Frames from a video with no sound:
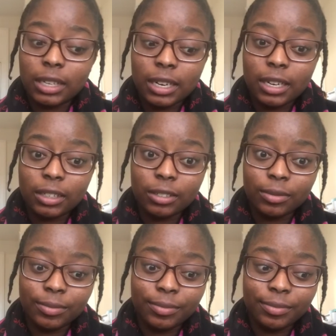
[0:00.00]
I don't
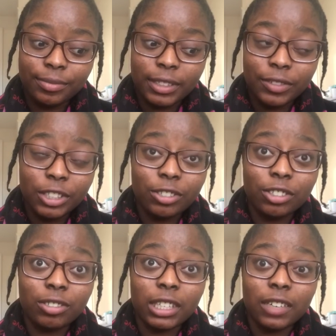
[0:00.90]
know. I really don't
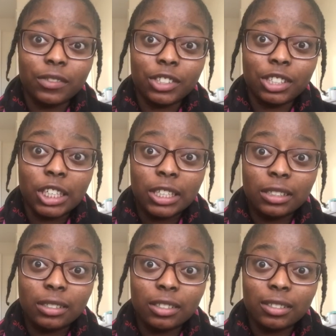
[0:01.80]
do a lot of
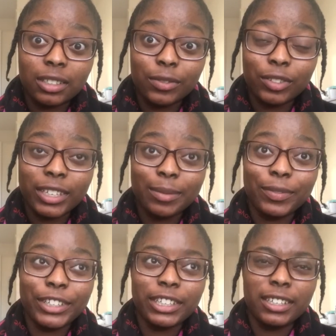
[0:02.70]
change. I feel like I'm
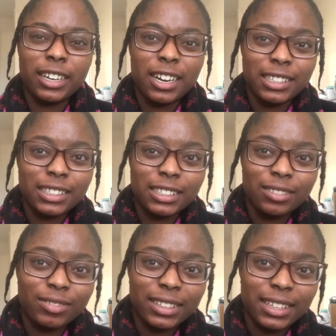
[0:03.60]
very constant
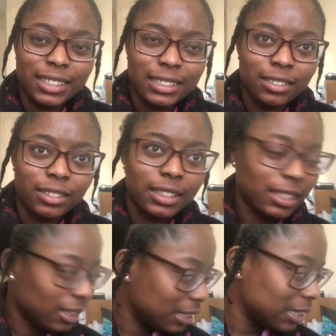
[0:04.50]
with like certain
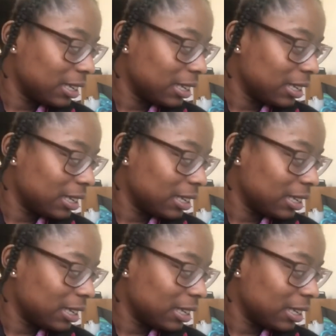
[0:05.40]
things.